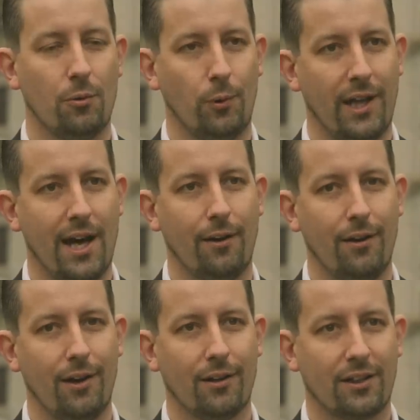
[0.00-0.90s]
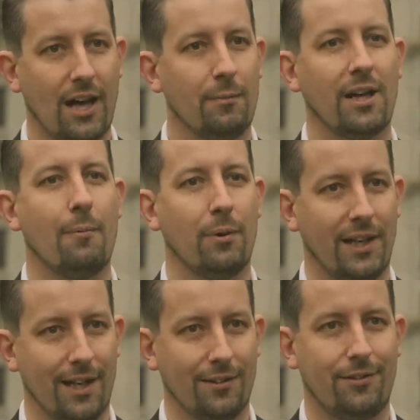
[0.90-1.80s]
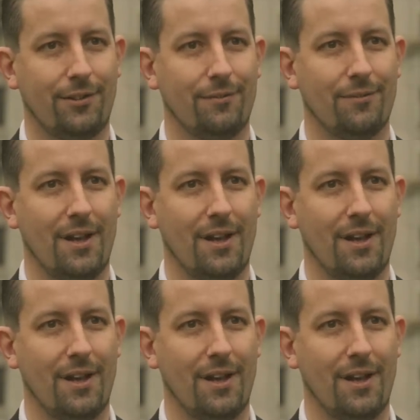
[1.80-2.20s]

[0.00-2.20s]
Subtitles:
without coming up against